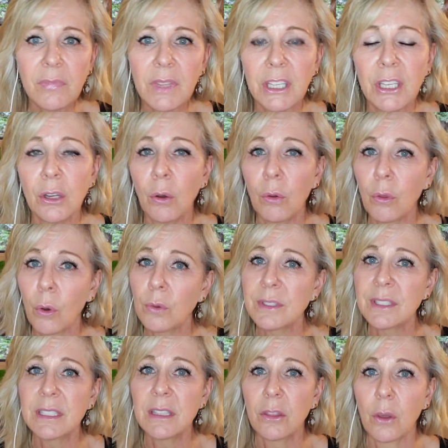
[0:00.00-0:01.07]
you know
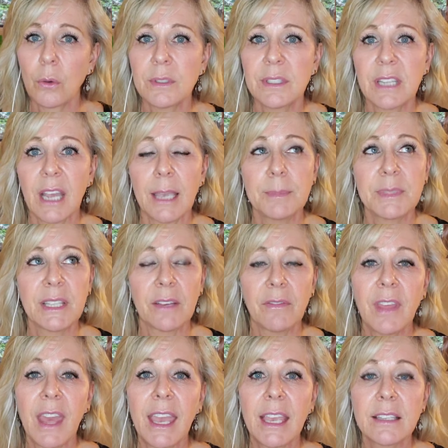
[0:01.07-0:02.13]
those those types of
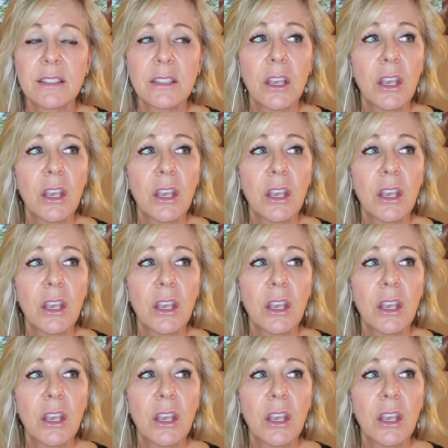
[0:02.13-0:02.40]
things